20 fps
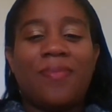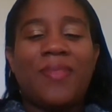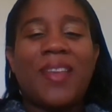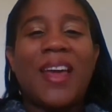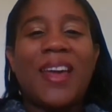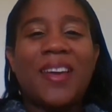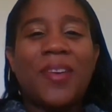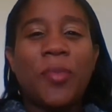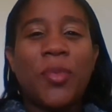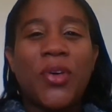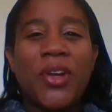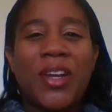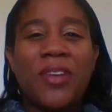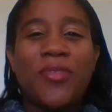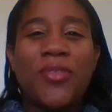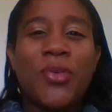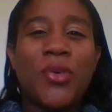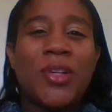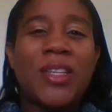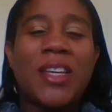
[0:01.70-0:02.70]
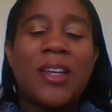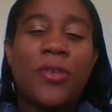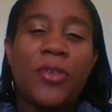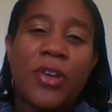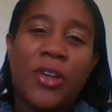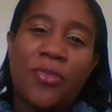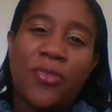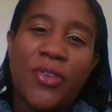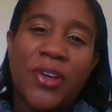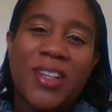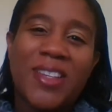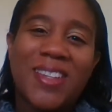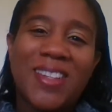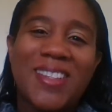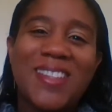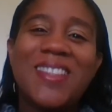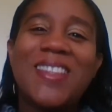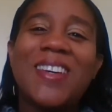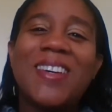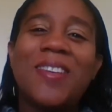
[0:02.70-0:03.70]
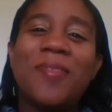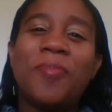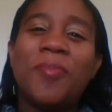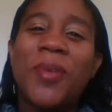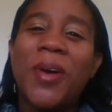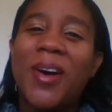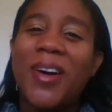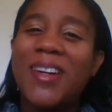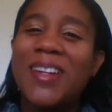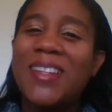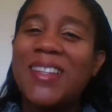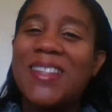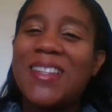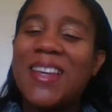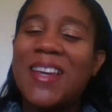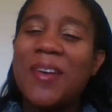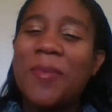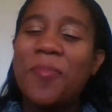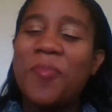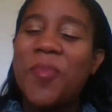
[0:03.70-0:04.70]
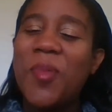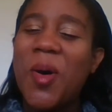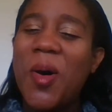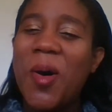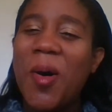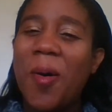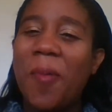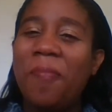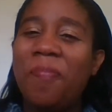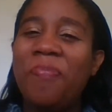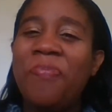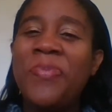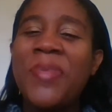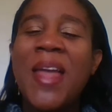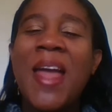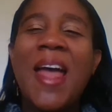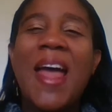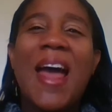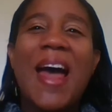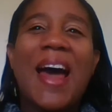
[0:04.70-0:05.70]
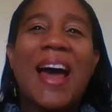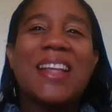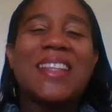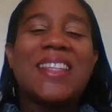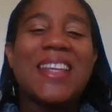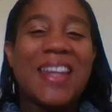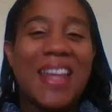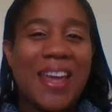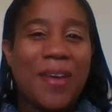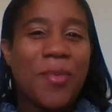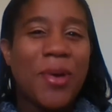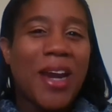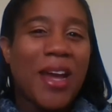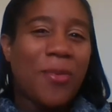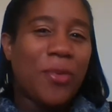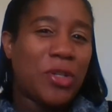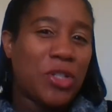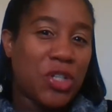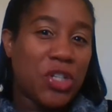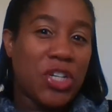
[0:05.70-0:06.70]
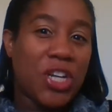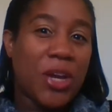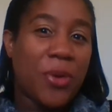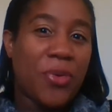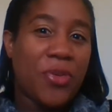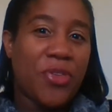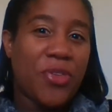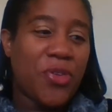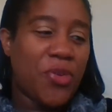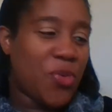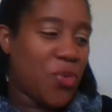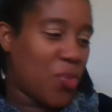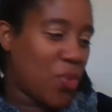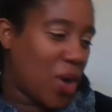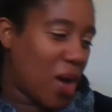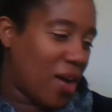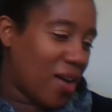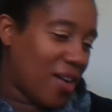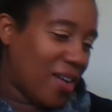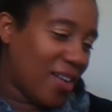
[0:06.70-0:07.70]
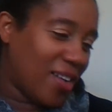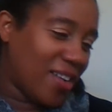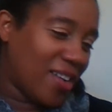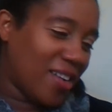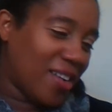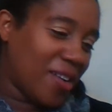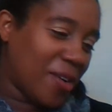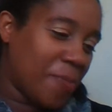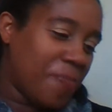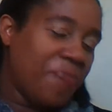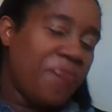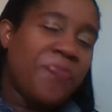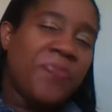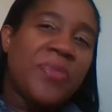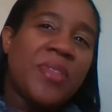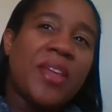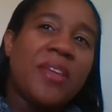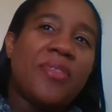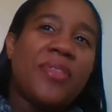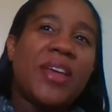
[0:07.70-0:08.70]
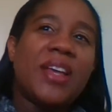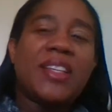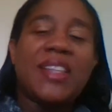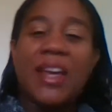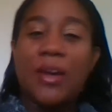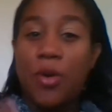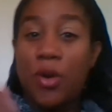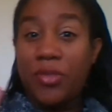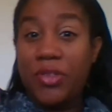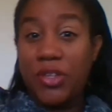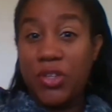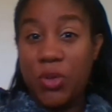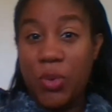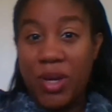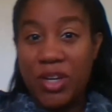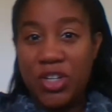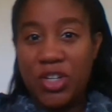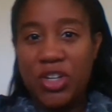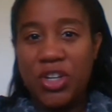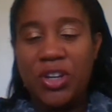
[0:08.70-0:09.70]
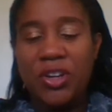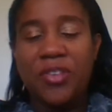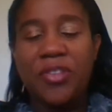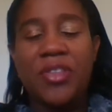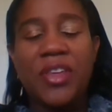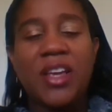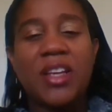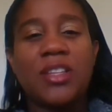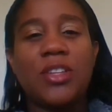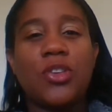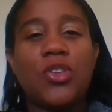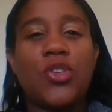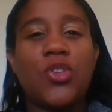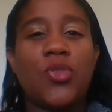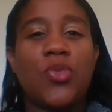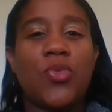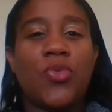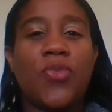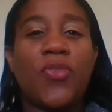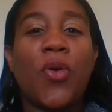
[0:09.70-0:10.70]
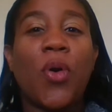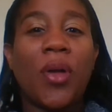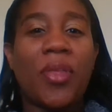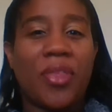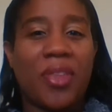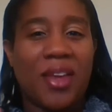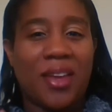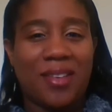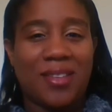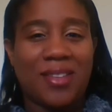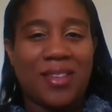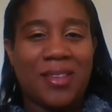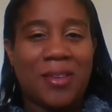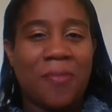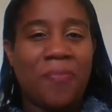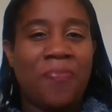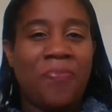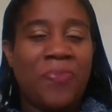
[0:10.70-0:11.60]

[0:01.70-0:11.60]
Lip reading: Hey, good morning, folks. Hillary Freitas, the Marketing Mom. Today, what I want to share with you are things I got this question, things that you, four things